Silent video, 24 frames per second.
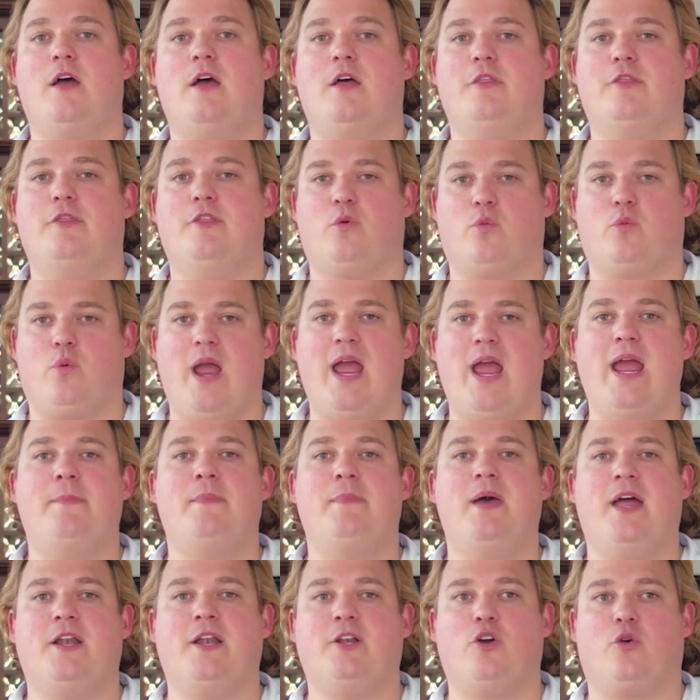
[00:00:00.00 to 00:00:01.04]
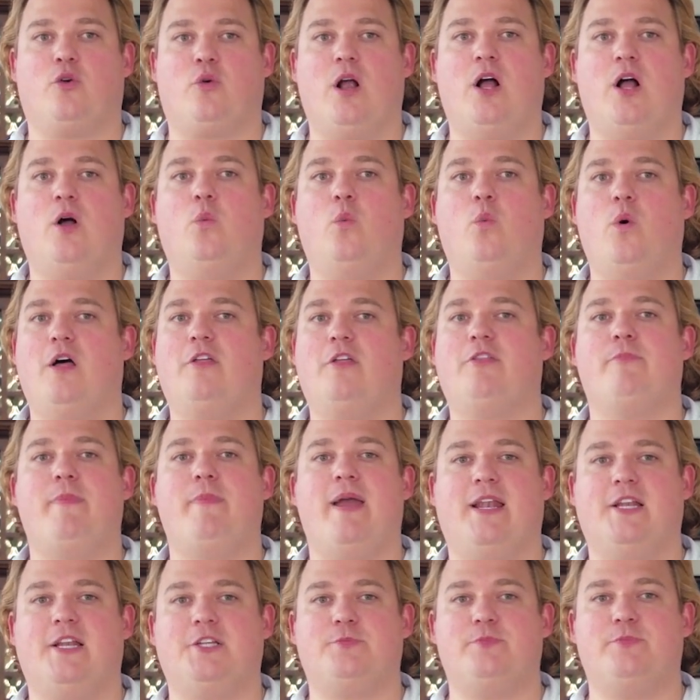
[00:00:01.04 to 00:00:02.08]
The Rhame Gorrell Wealth
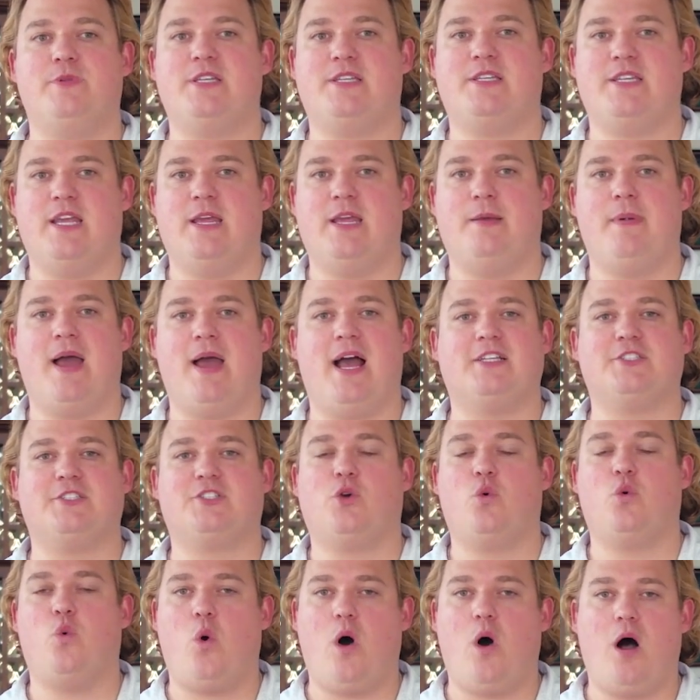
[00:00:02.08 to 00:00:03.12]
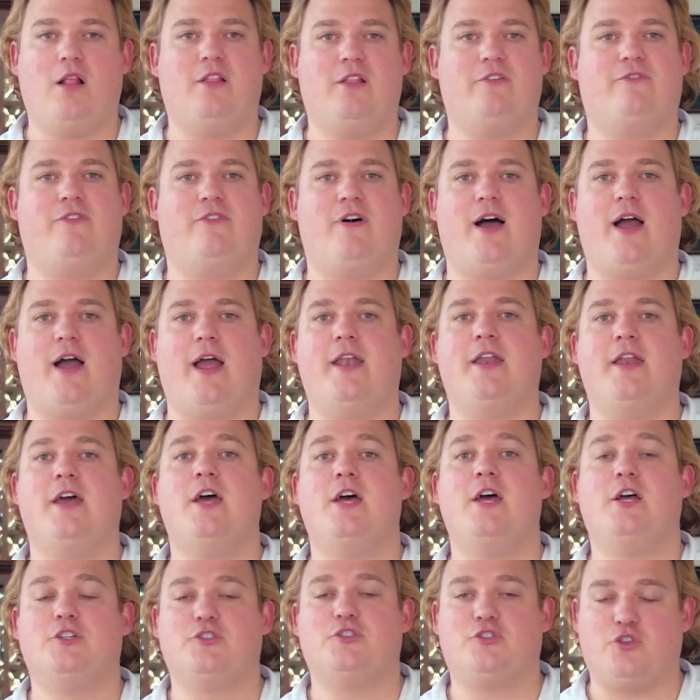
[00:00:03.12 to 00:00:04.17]
Management team has qualified,
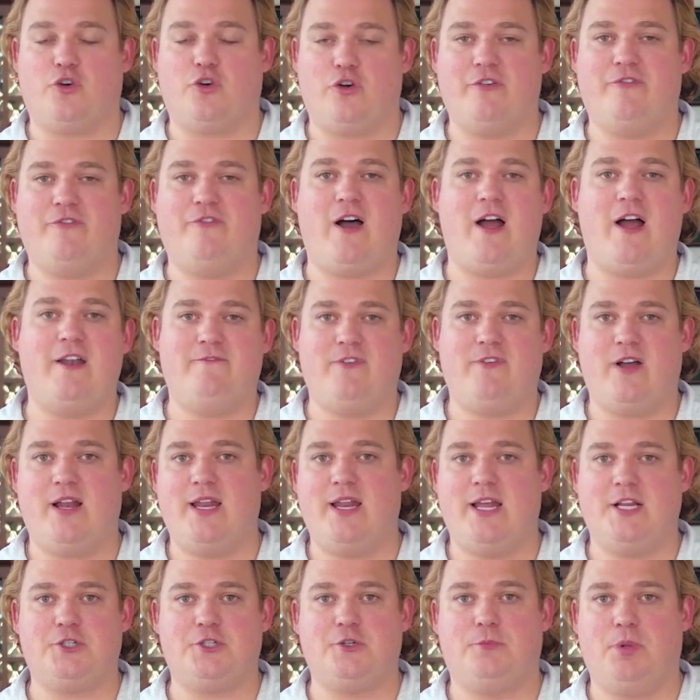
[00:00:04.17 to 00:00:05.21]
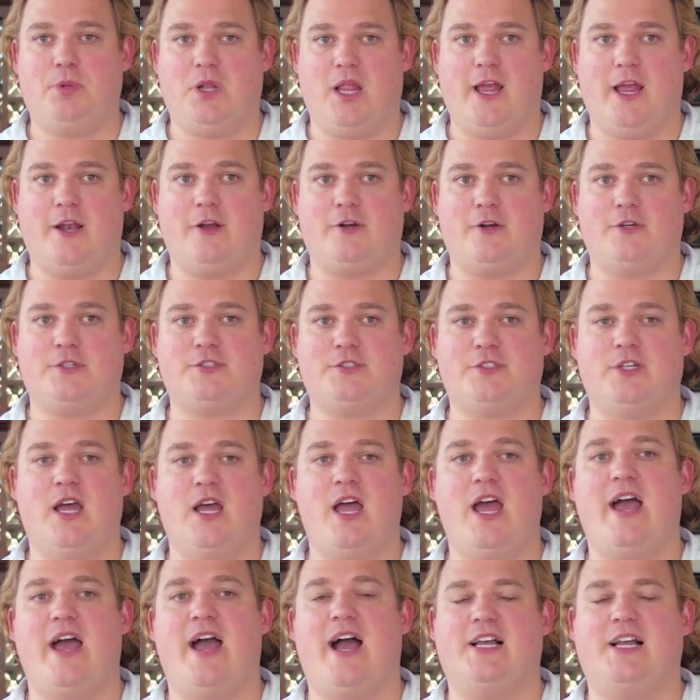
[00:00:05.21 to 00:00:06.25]
certified financial planners,
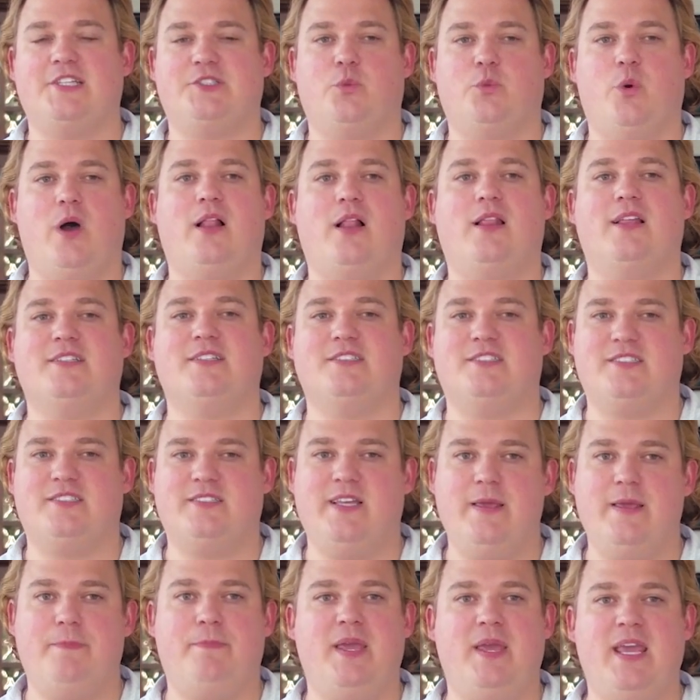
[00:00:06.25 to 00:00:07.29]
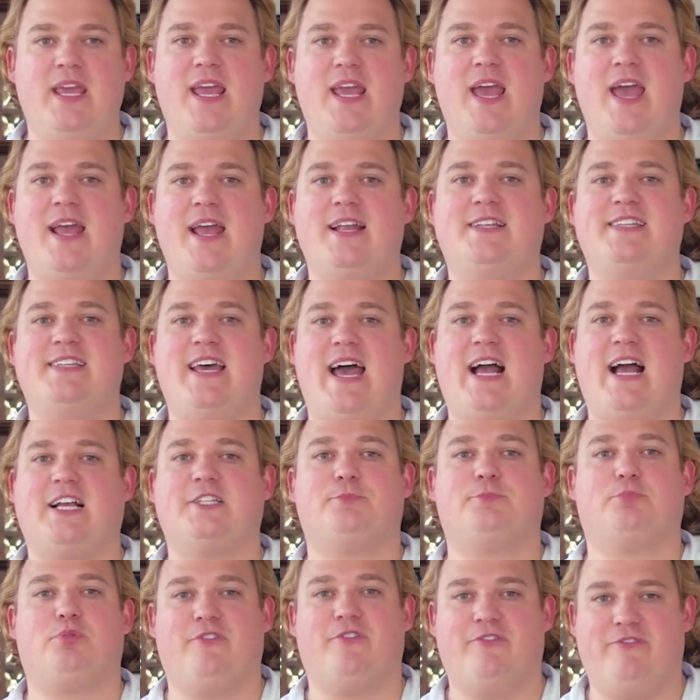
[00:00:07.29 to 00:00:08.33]
as well as CPA tax
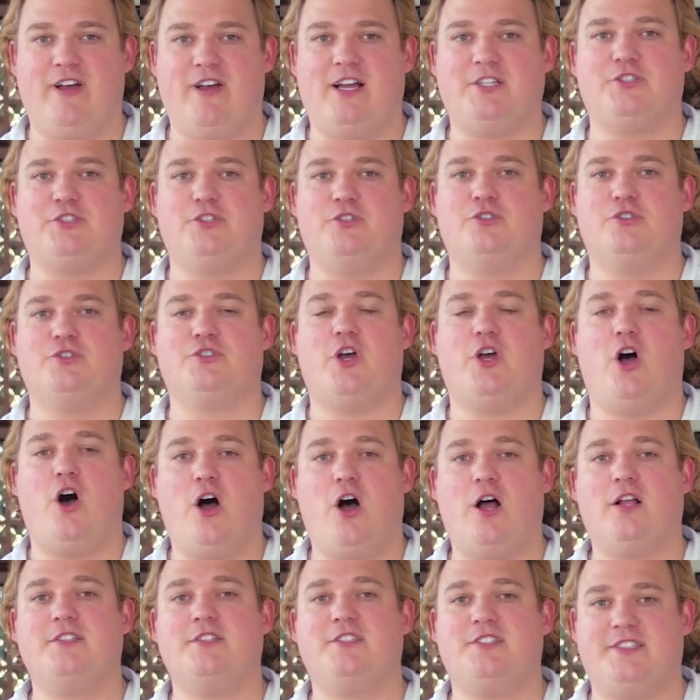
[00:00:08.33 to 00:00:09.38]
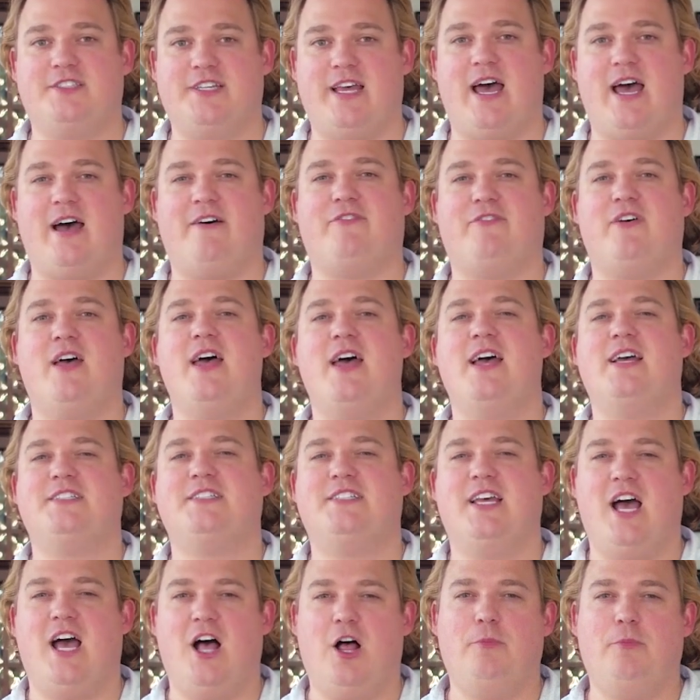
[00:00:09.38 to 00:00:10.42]
professionals on staff to
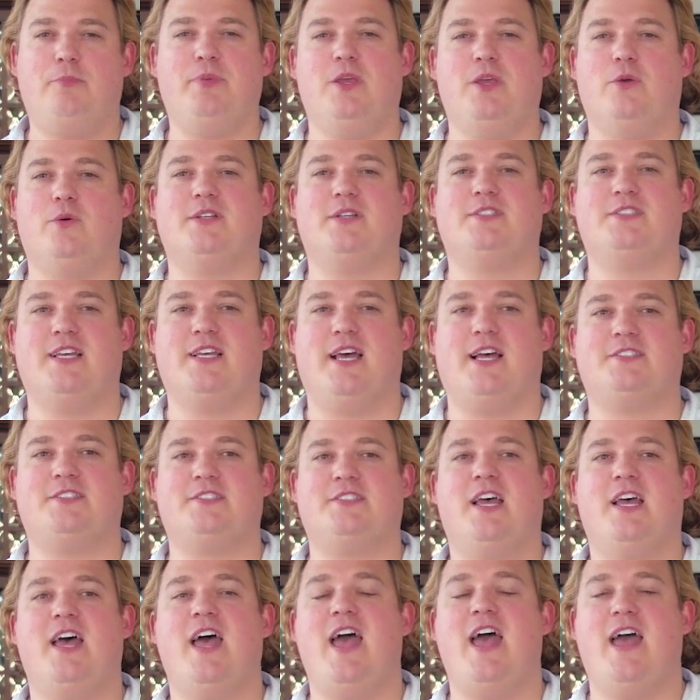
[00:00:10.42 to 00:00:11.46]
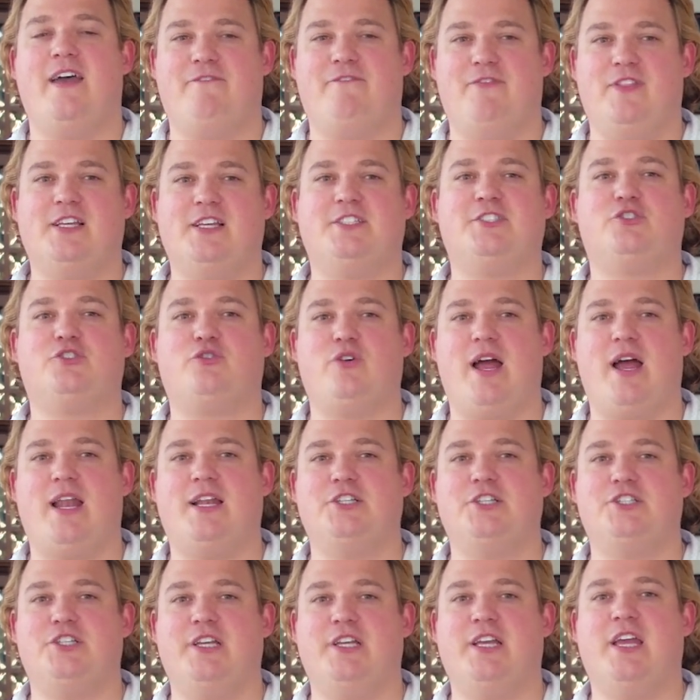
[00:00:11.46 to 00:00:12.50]
help you assess if this
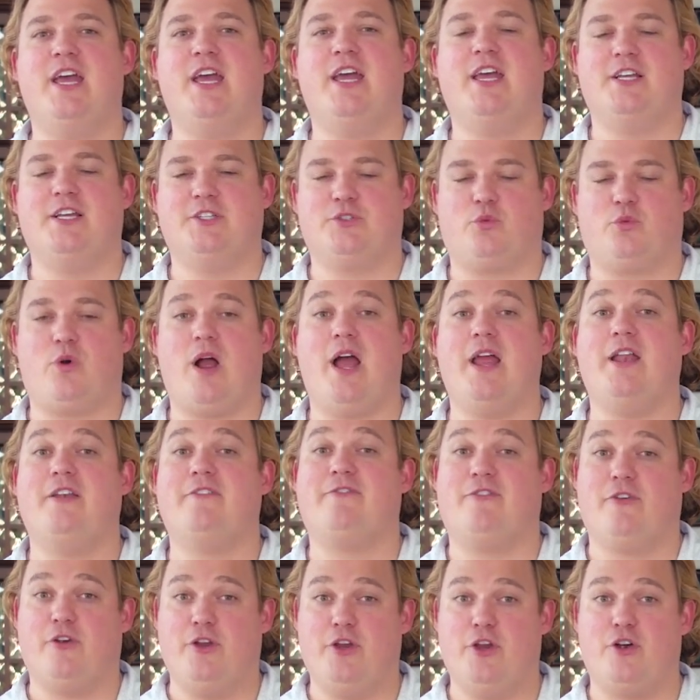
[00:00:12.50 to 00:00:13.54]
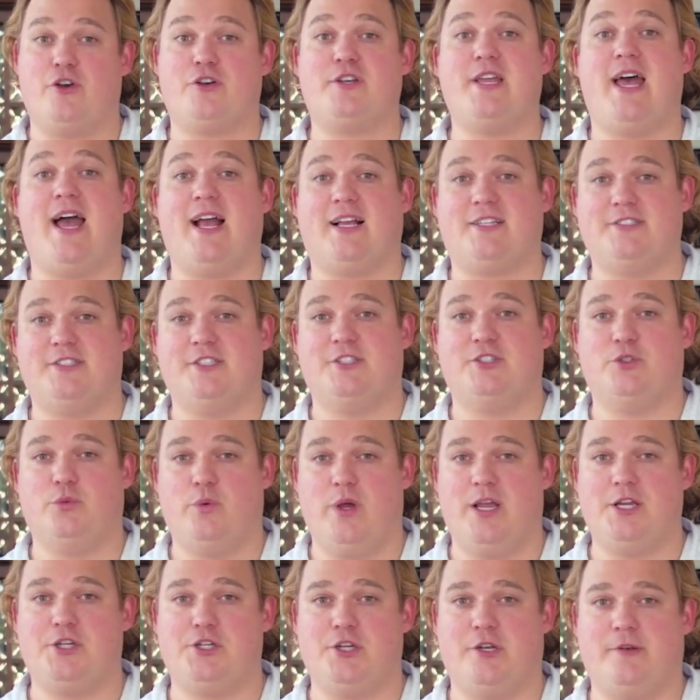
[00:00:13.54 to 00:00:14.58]
strategy is right for your tax
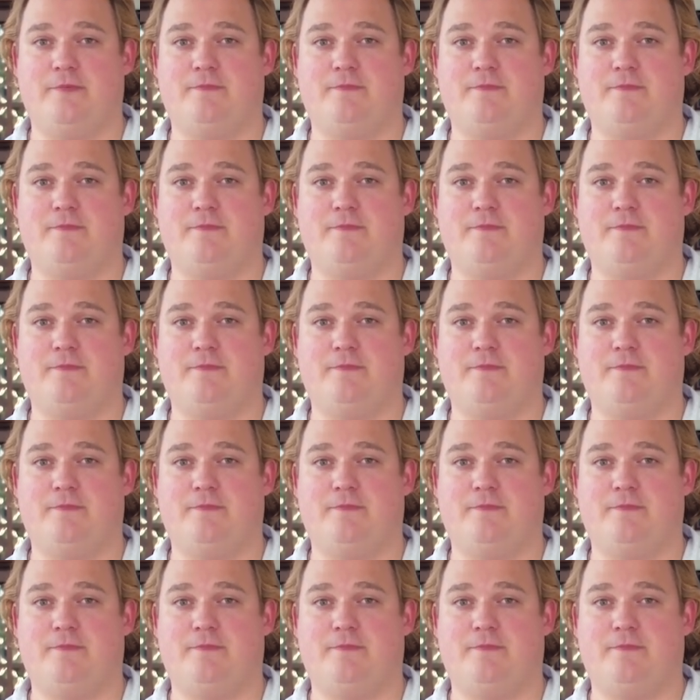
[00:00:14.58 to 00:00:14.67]
situation.